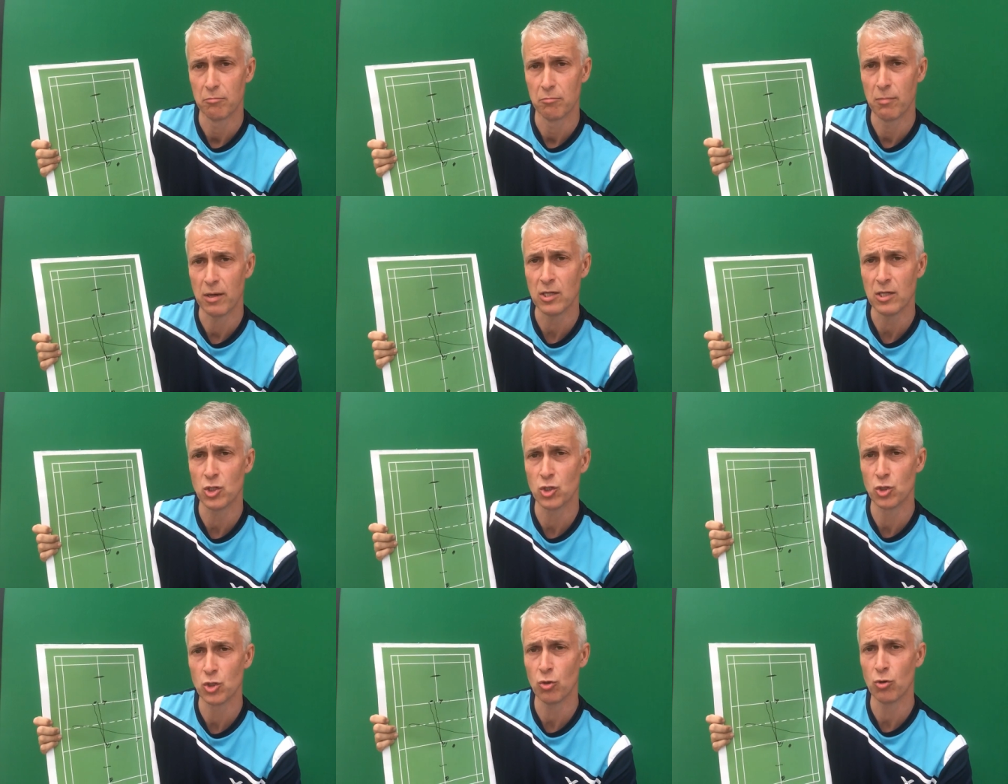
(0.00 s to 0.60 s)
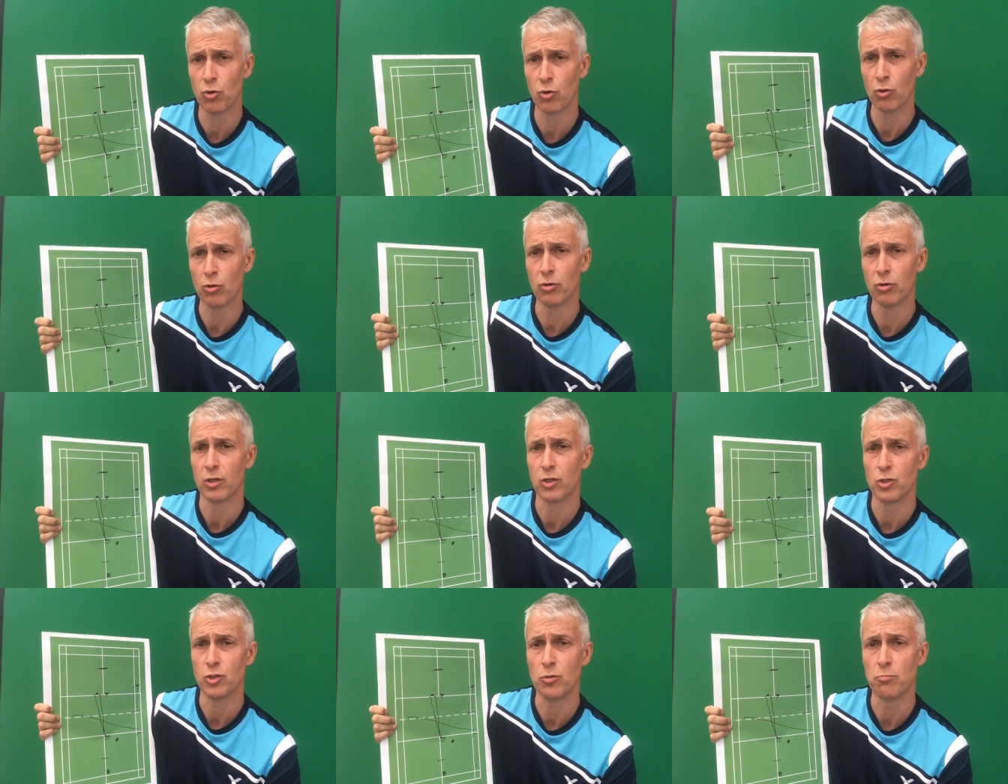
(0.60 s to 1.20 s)
make
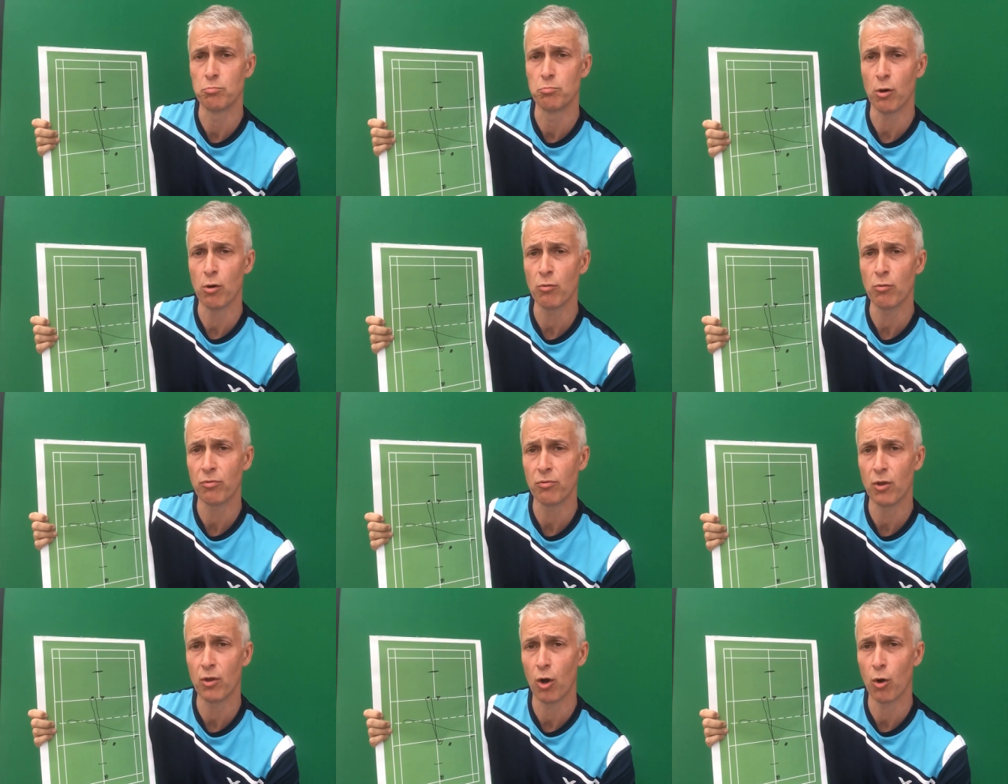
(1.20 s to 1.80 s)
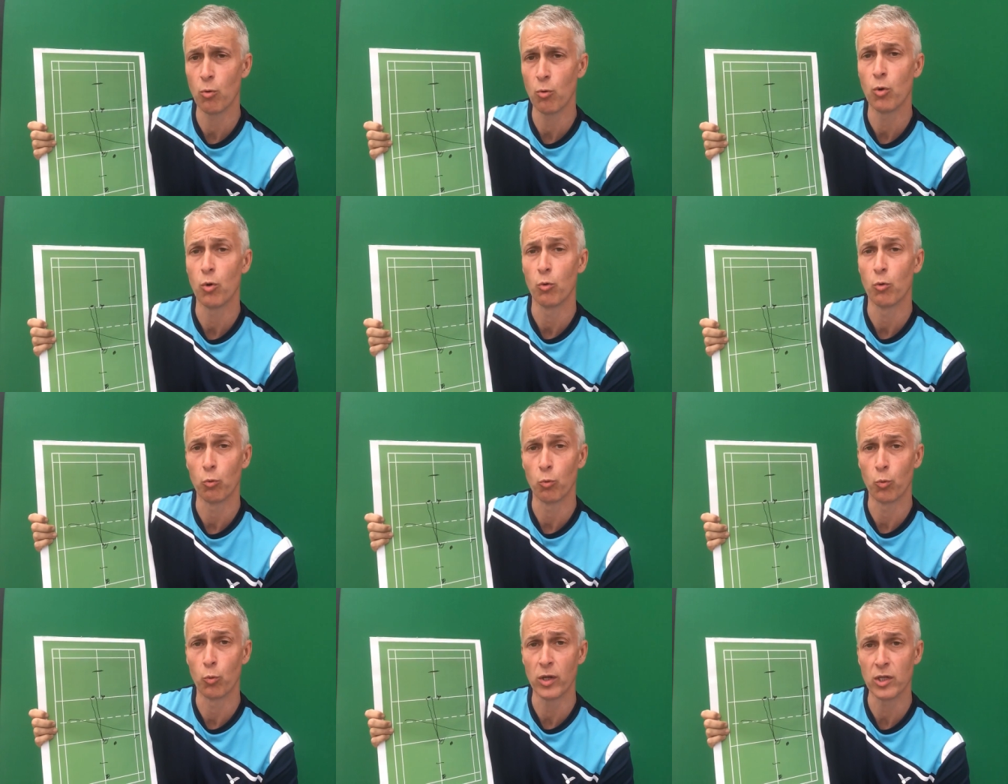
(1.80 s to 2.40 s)
sure you both know
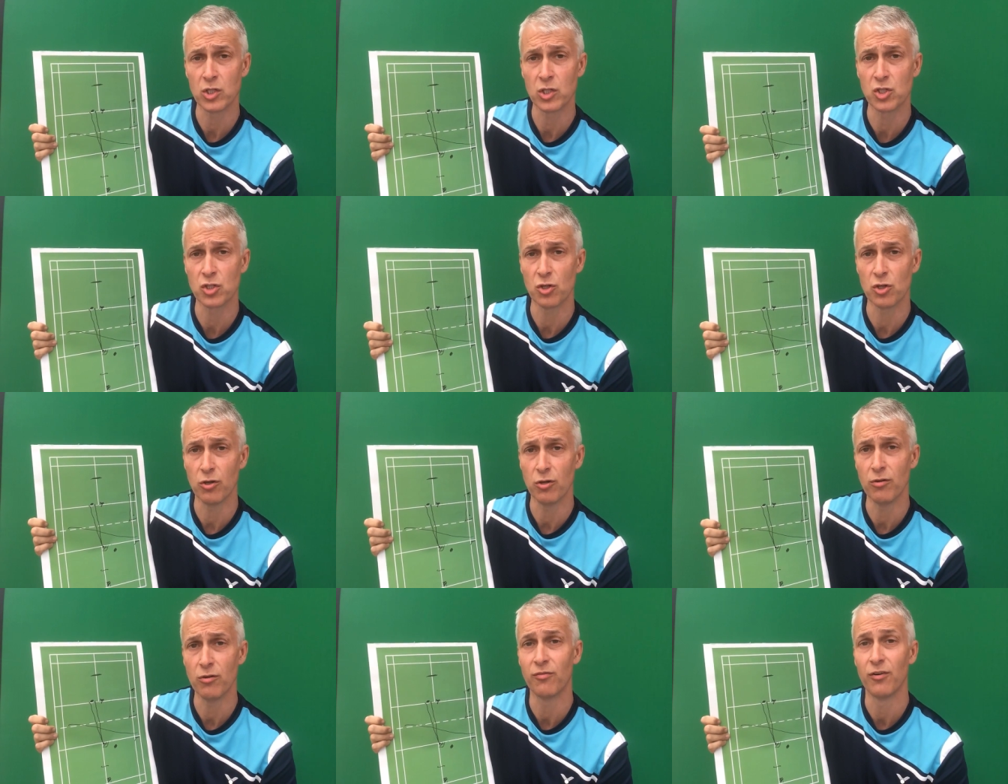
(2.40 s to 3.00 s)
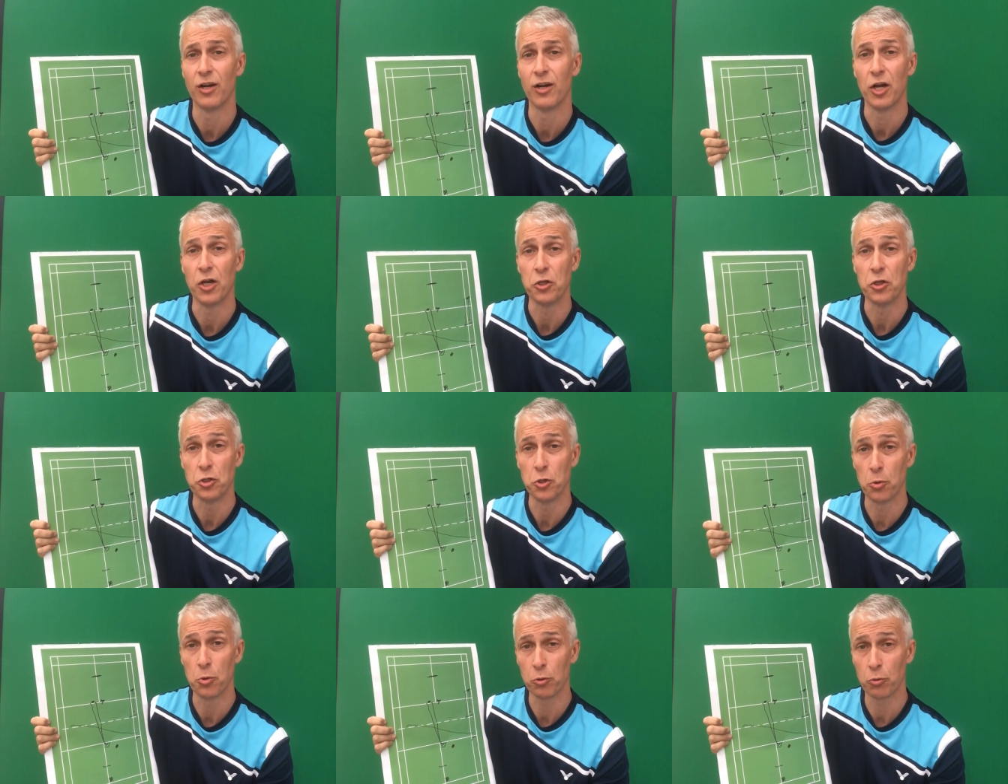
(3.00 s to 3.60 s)
which serve
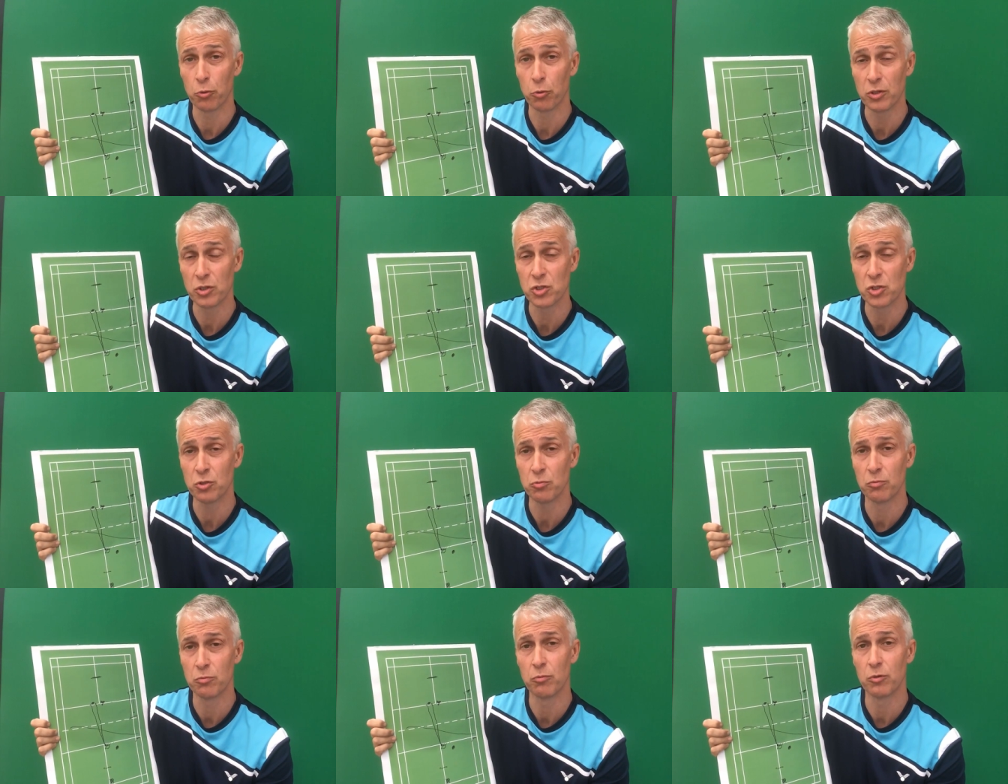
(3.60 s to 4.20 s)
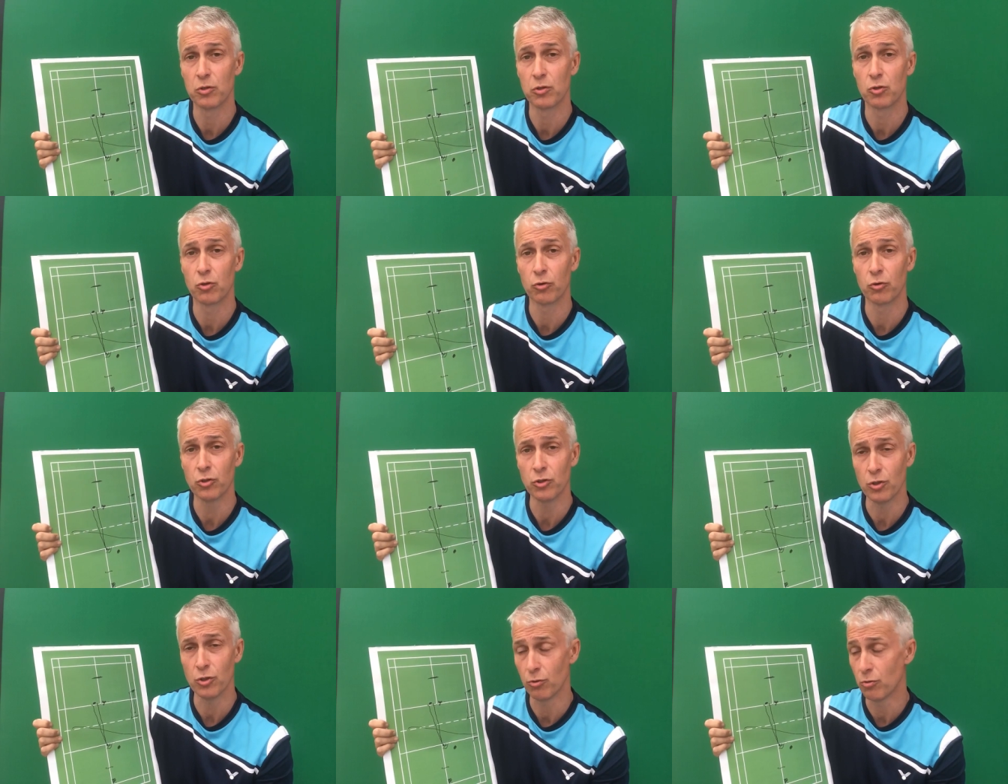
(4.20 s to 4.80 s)
you're going to
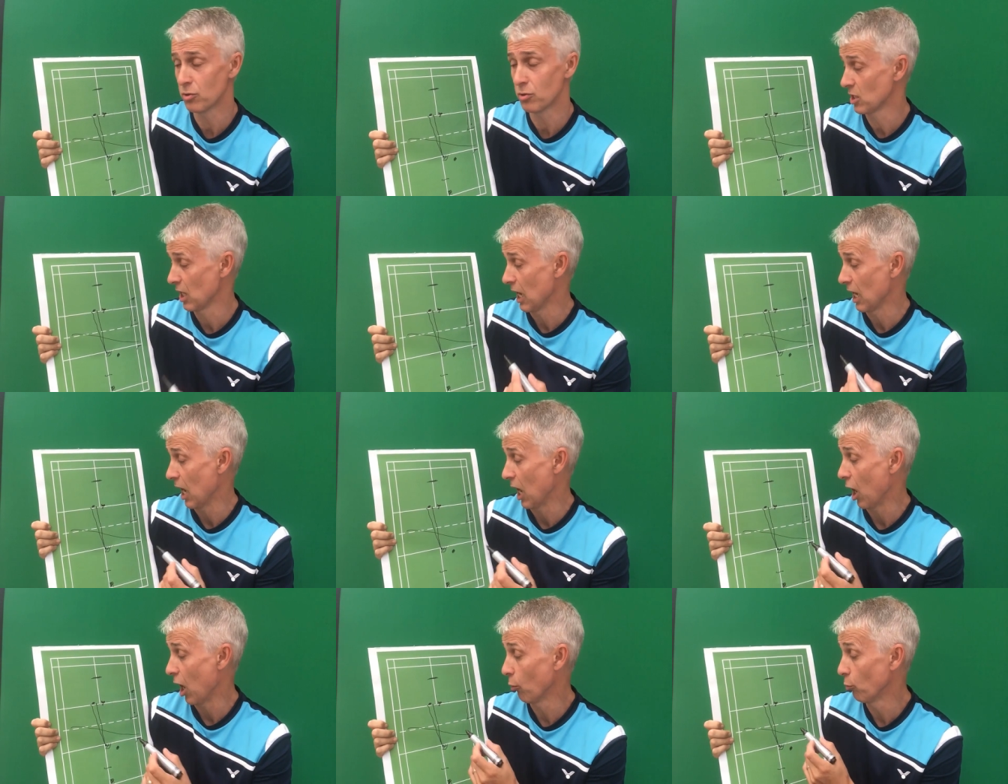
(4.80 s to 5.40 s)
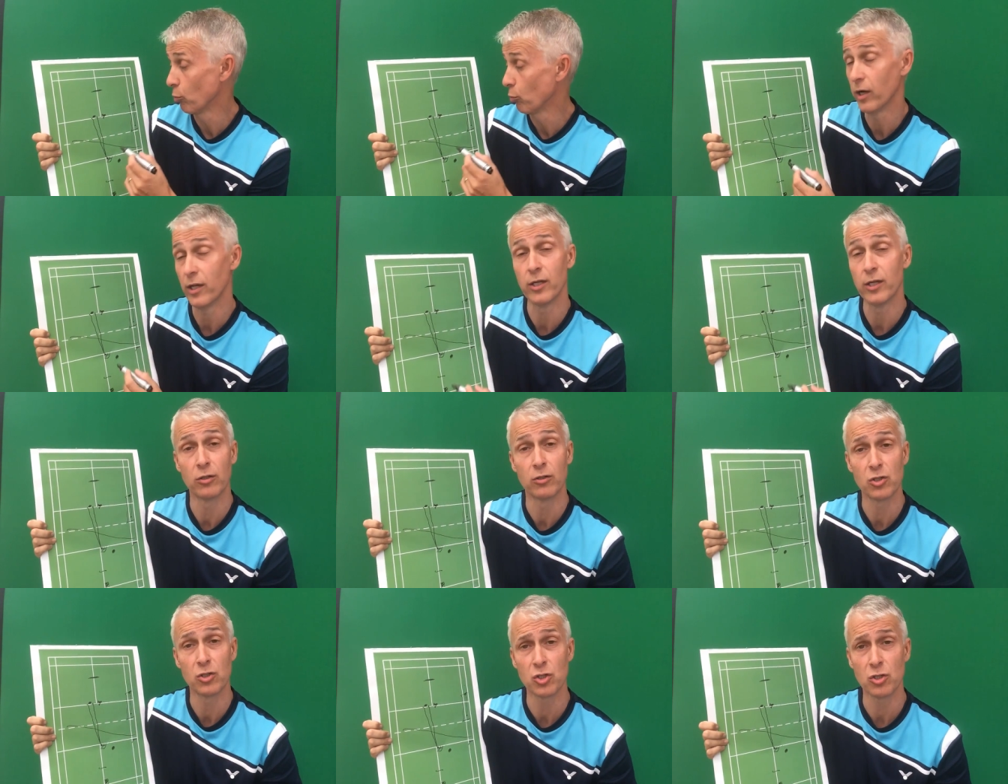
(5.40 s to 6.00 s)
going to use and where
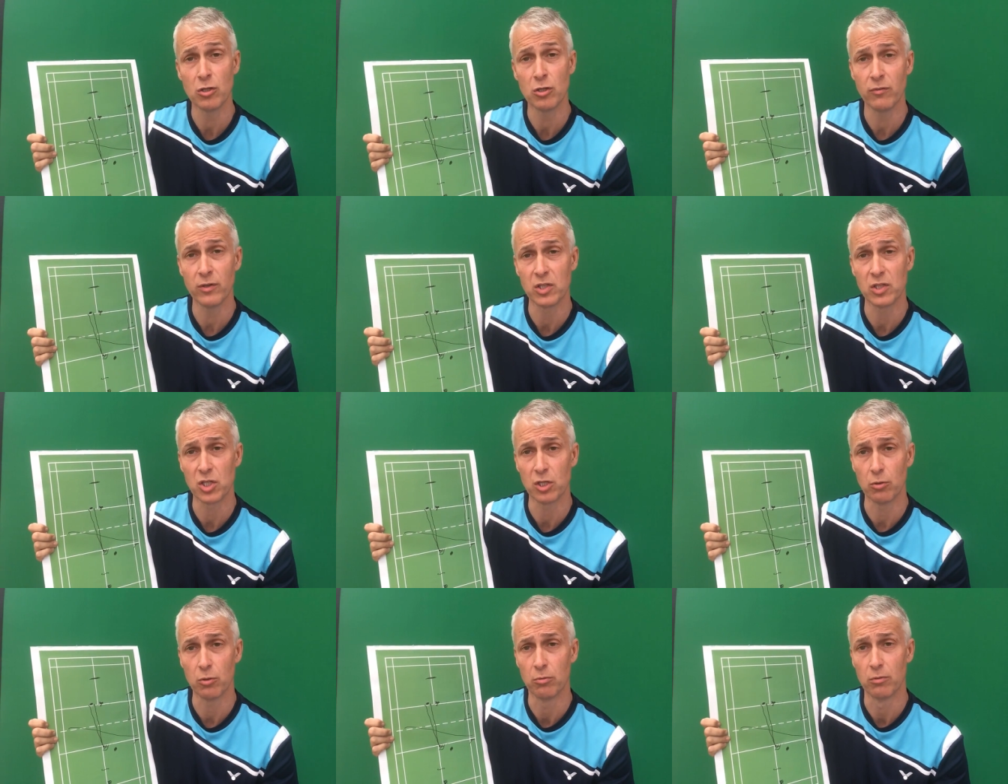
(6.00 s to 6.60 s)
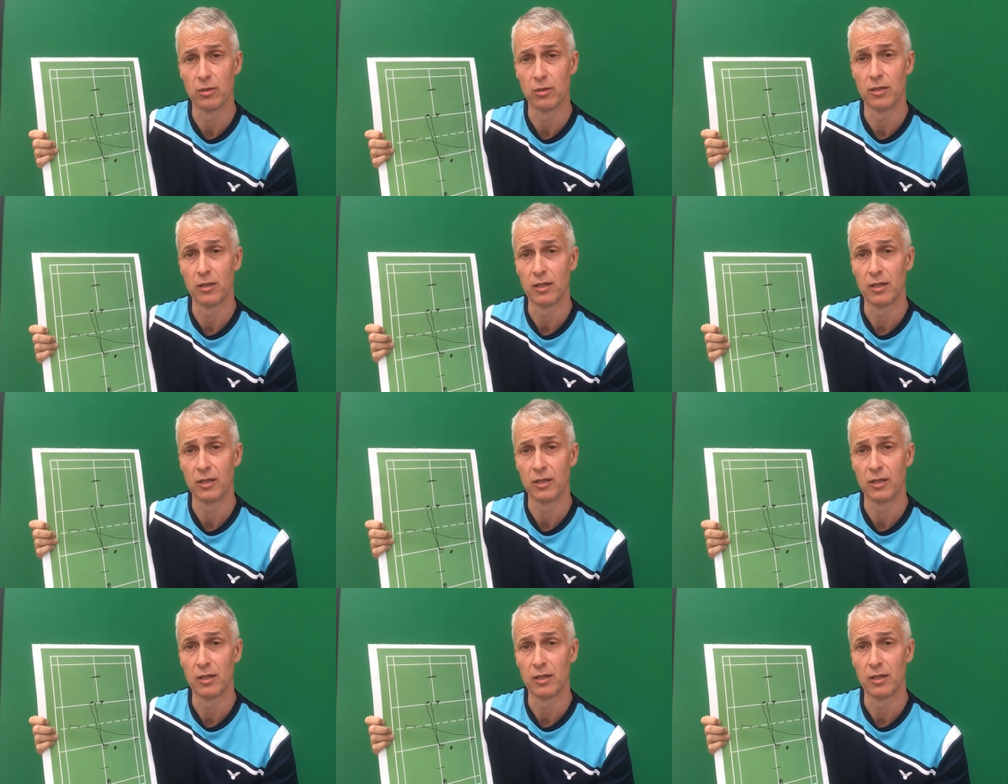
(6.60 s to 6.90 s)
you're going to serve it to.